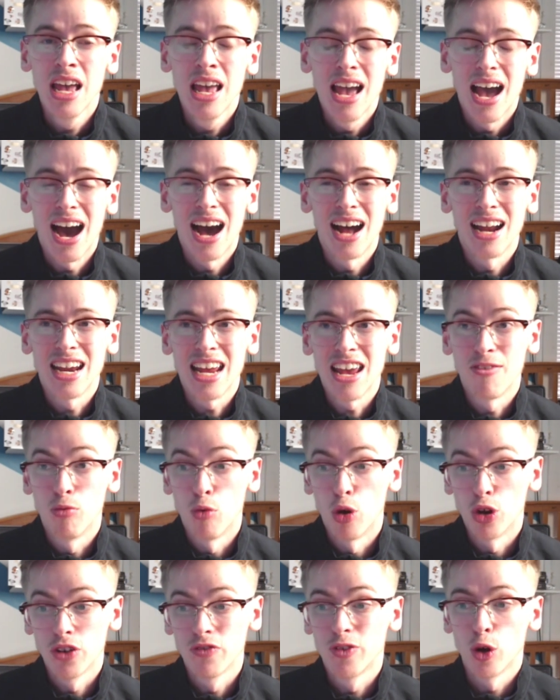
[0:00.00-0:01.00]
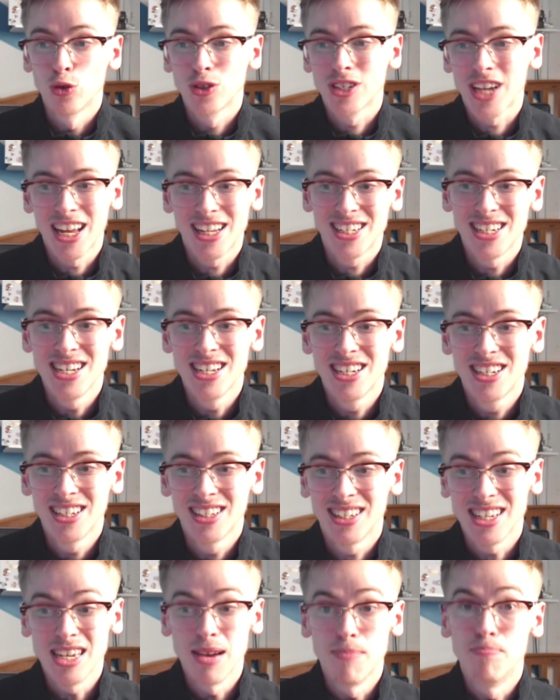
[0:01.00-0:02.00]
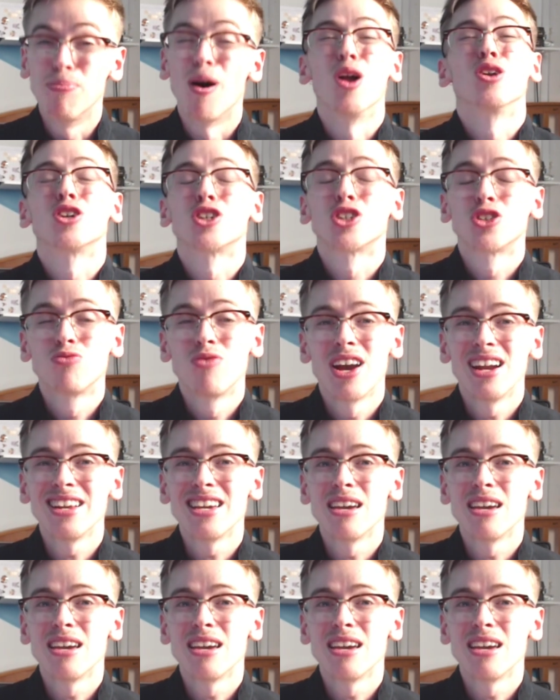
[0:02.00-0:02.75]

and if one of those gets injured, you're bollocks, really.